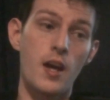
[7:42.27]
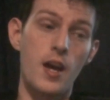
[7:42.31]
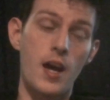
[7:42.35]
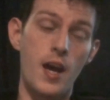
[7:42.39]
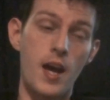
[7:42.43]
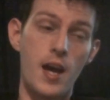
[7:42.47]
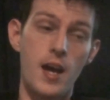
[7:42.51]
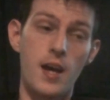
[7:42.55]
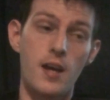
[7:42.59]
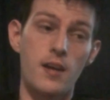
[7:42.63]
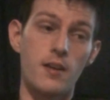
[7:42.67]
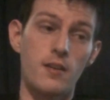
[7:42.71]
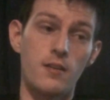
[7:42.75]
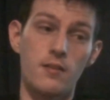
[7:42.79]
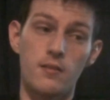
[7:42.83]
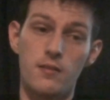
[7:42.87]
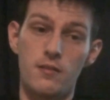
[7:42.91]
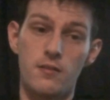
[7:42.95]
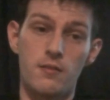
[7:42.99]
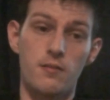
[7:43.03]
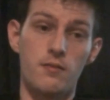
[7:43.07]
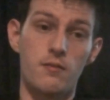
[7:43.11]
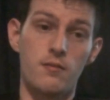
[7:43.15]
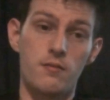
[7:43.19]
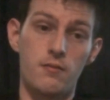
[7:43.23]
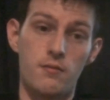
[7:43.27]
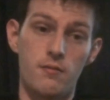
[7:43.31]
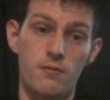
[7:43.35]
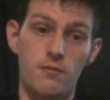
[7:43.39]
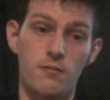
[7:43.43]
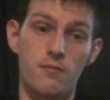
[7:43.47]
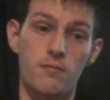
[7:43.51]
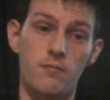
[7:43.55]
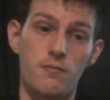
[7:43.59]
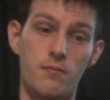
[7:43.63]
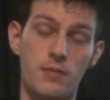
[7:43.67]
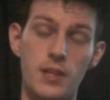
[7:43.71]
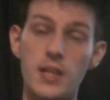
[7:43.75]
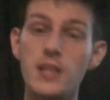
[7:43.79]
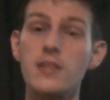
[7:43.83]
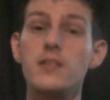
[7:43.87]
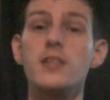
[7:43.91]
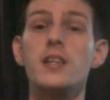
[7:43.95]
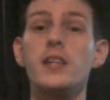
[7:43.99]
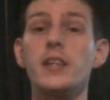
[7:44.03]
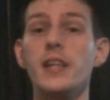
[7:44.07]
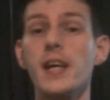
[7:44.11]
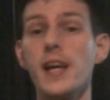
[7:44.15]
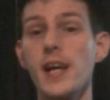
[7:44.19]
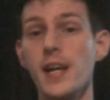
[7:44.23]
and
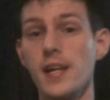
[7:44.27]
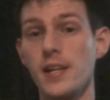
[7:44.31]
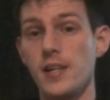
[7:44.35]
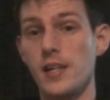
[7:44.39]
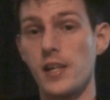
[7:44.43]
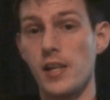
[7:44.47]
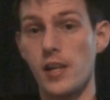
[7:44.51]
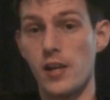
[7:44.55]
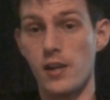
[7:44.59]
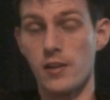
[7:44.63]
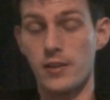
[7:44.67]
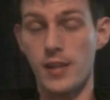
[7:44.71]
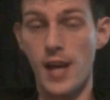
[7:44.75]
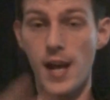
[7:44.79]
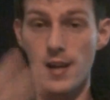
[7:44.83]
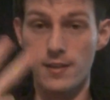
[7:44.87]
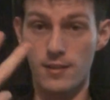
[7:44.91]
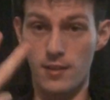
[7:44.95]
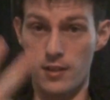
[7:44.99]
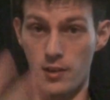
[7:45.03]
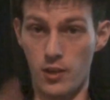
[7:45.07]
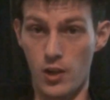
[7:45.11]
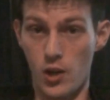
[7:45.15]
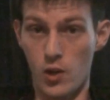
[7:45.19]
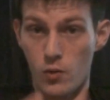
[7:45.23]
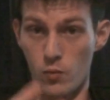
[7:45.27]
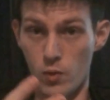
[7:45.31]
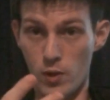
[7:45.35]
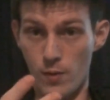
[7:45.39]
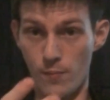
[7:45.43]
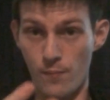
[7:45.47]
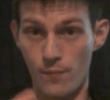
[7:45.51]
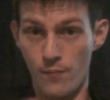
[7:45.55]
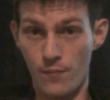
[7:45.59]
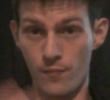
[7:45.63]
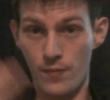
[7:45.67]
Disney, there you go, that's the third one.